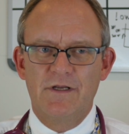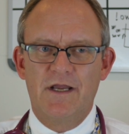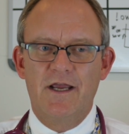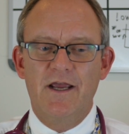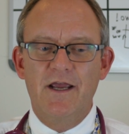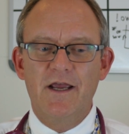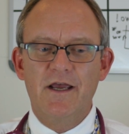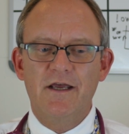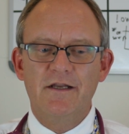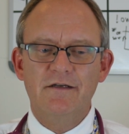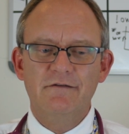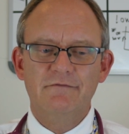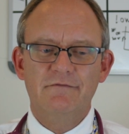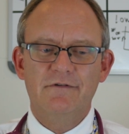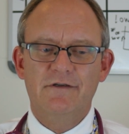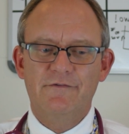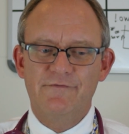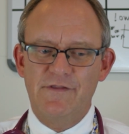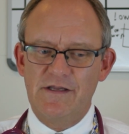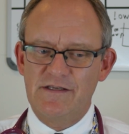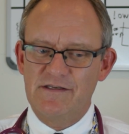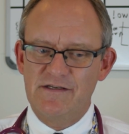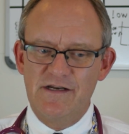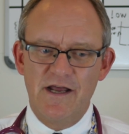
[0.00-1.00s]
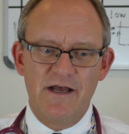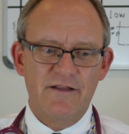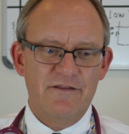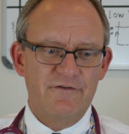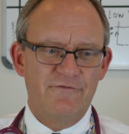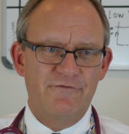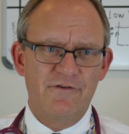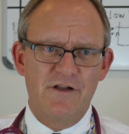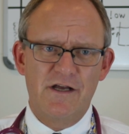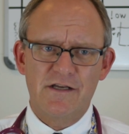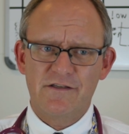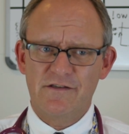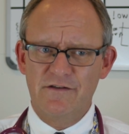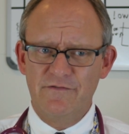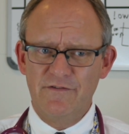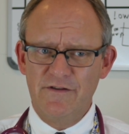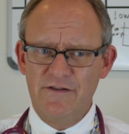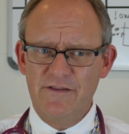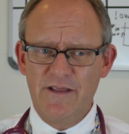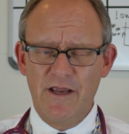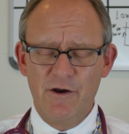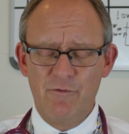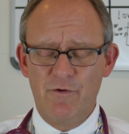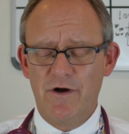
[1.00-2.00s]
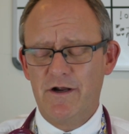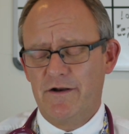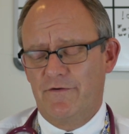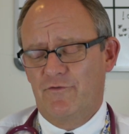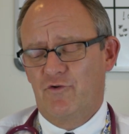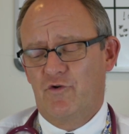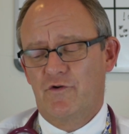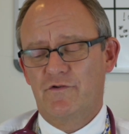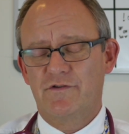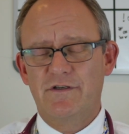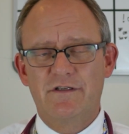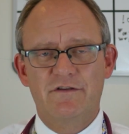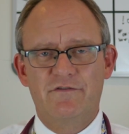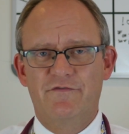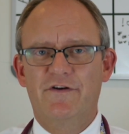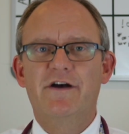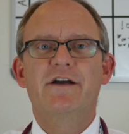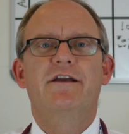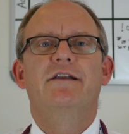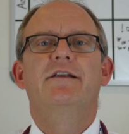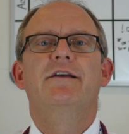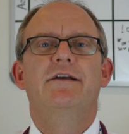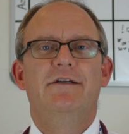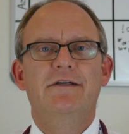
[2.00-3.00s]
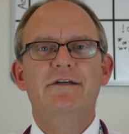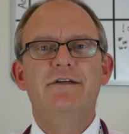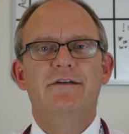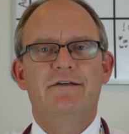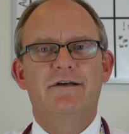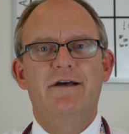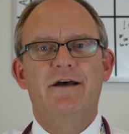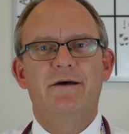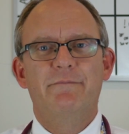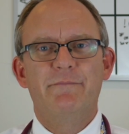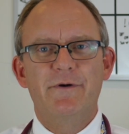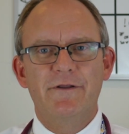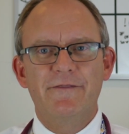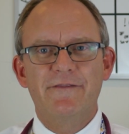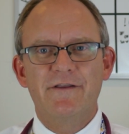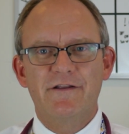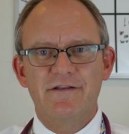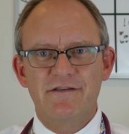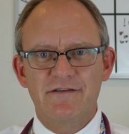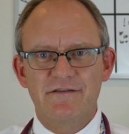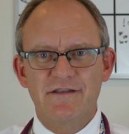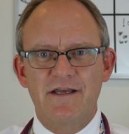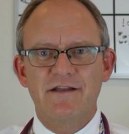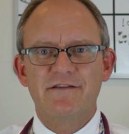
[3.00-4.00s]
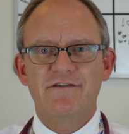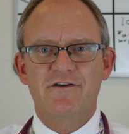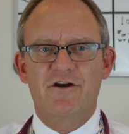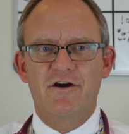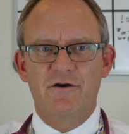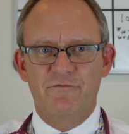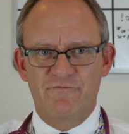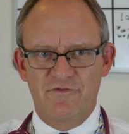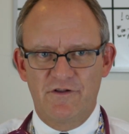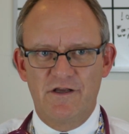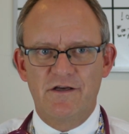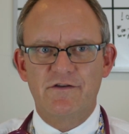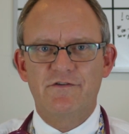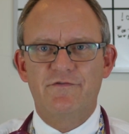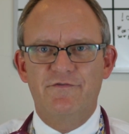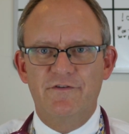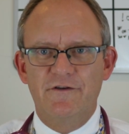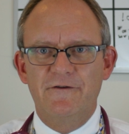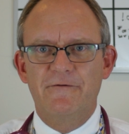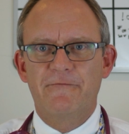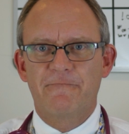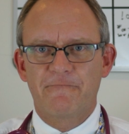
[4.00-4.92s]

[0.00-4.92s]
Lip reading: And if that's not the philosophy they want, of course, that's fine. But that's our philosophy.